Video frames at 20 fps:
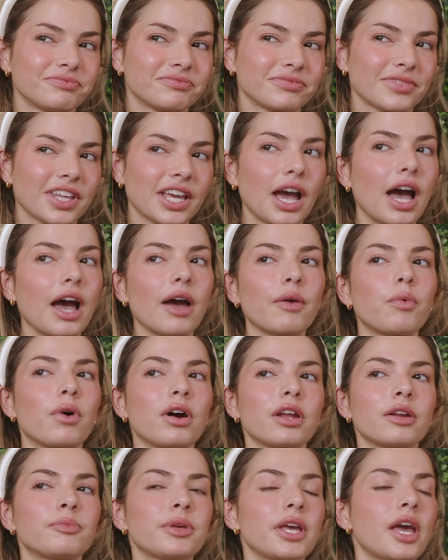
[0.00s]
like acting. I
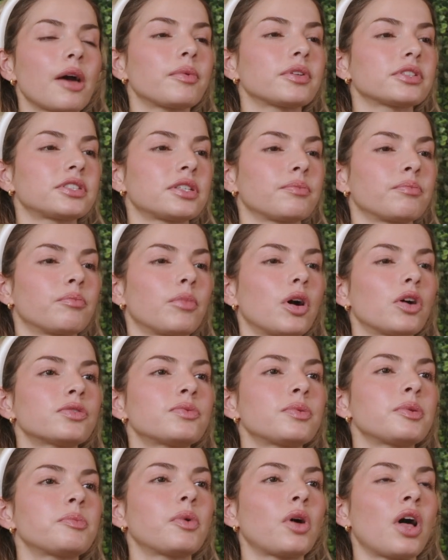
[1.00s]
want to be able to
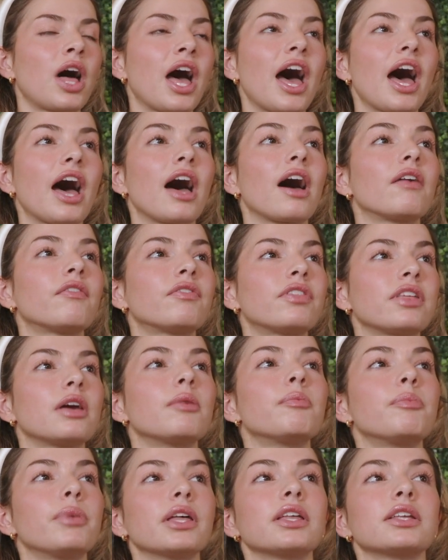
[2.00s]
most people have the
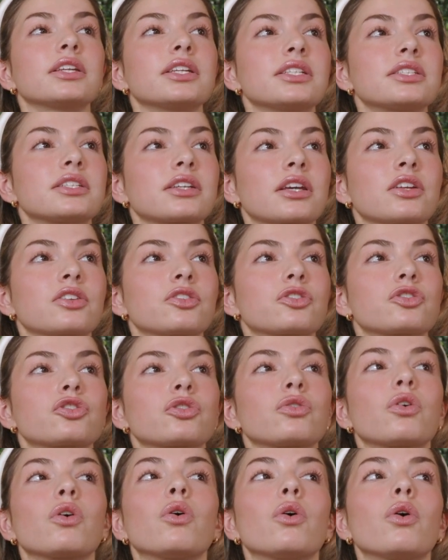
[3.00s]
ability to
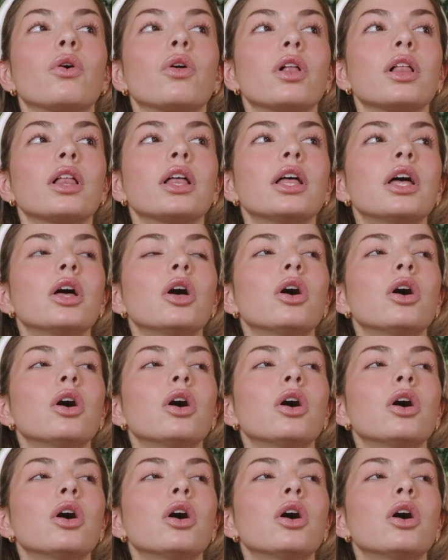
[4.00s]
control